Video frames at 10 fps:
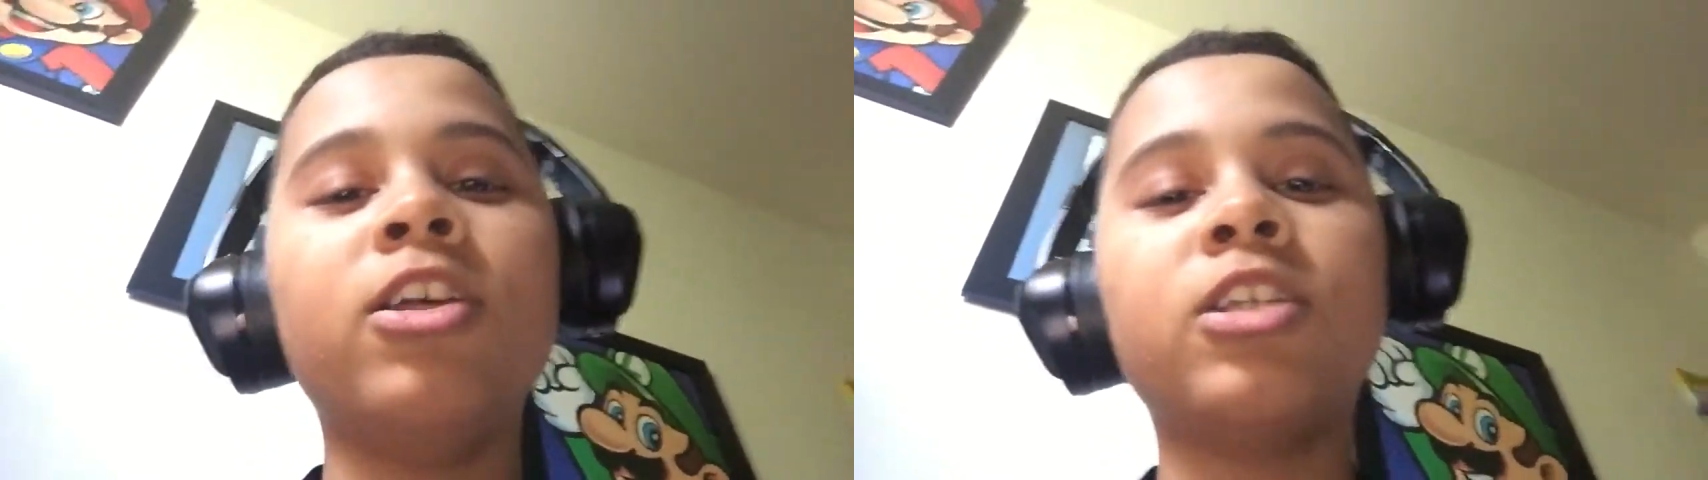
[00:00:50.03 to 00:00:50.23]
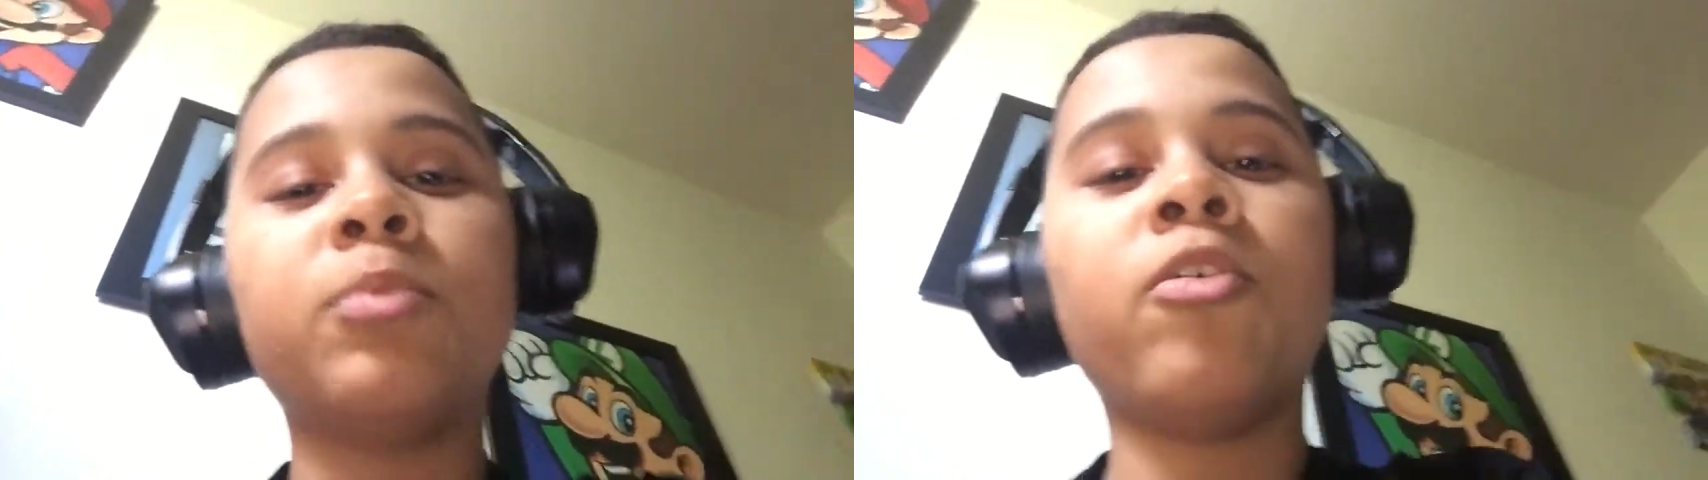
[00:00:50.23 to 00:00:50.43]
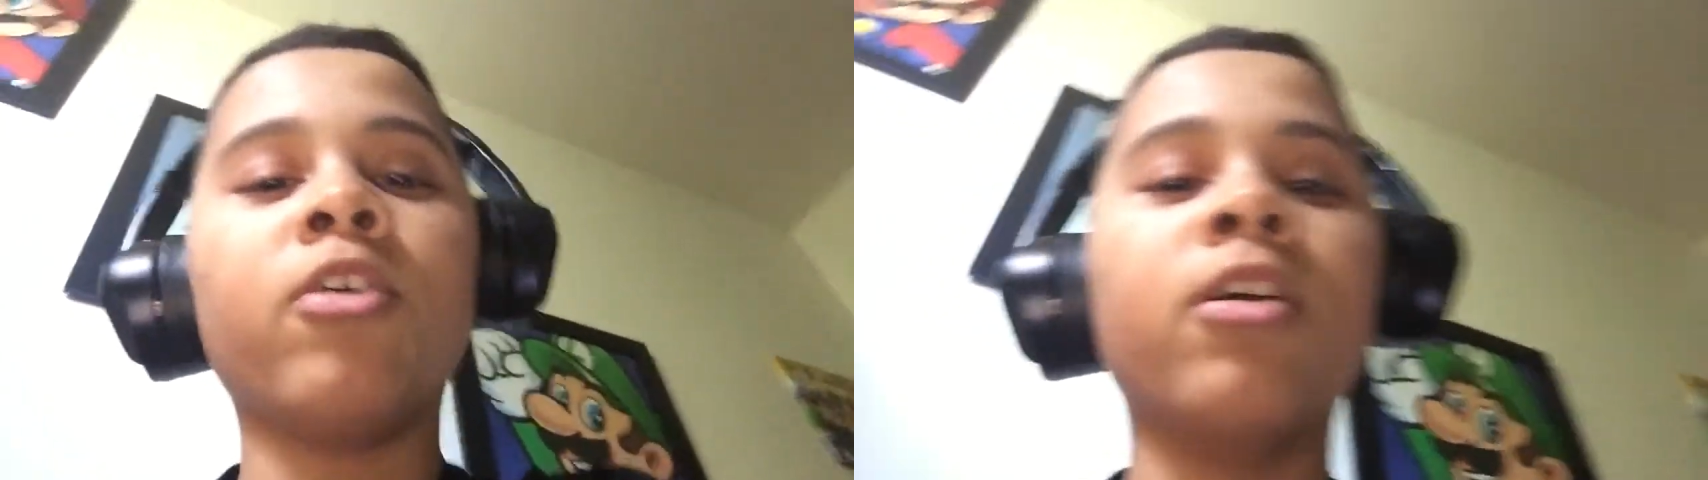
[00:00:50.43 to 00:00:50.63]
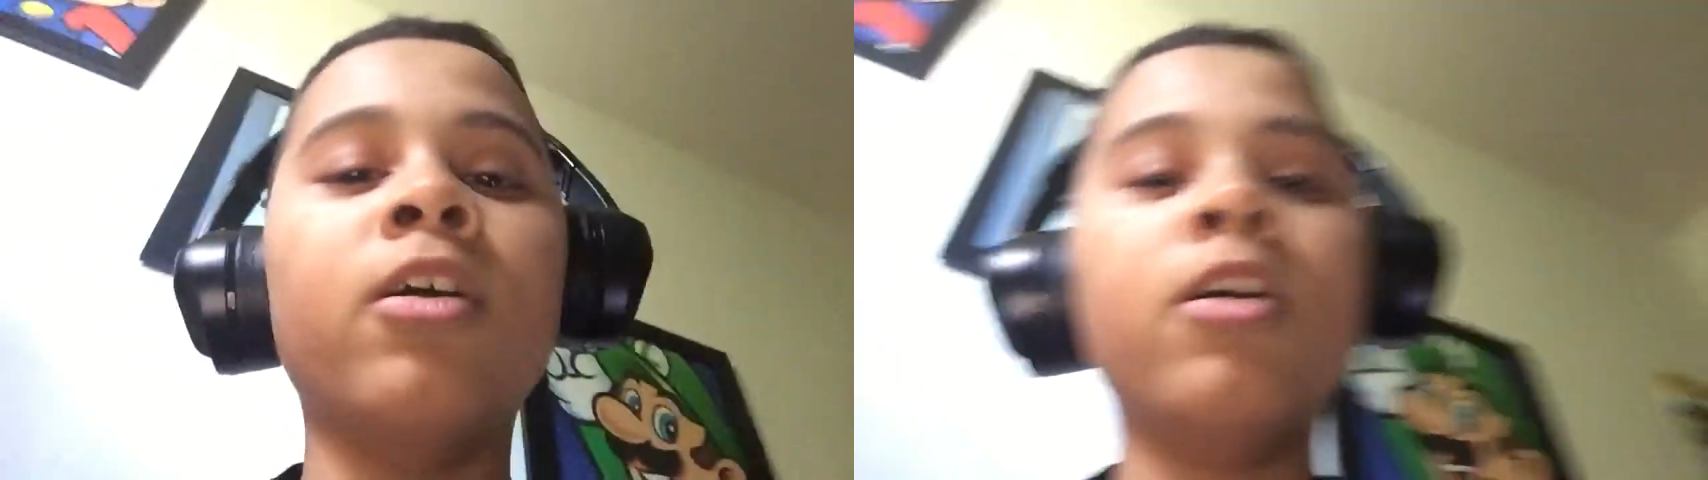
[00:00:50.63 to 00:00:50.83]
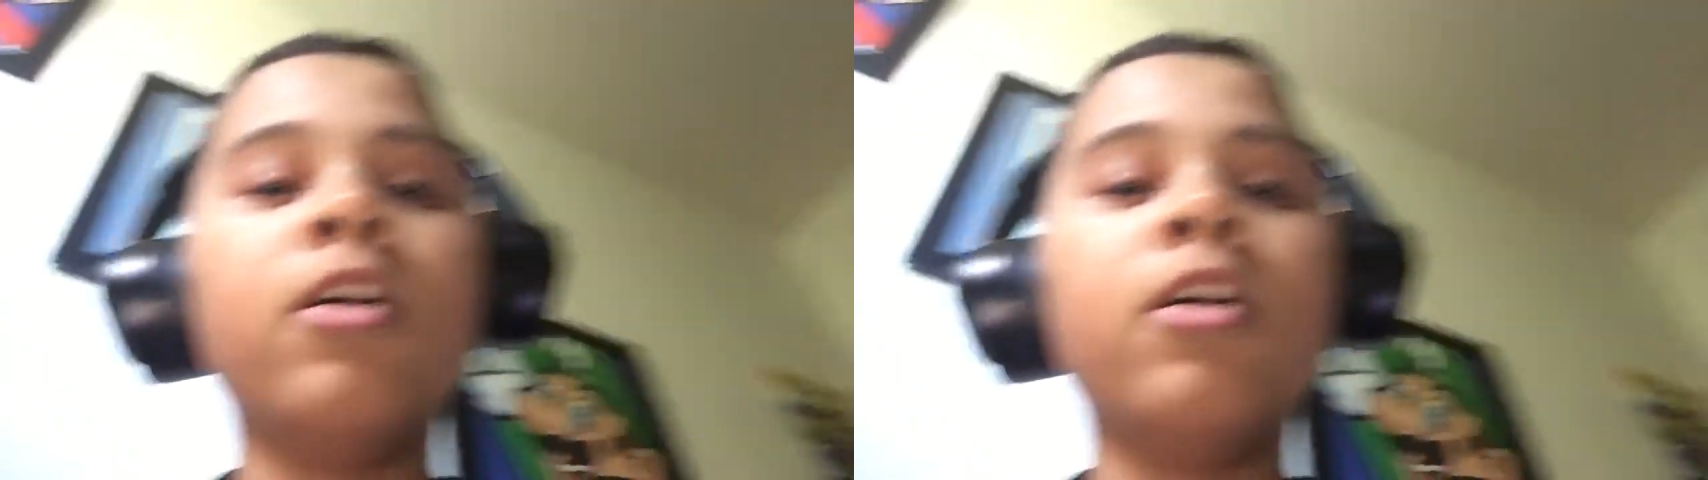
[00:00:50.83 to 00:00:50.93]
support.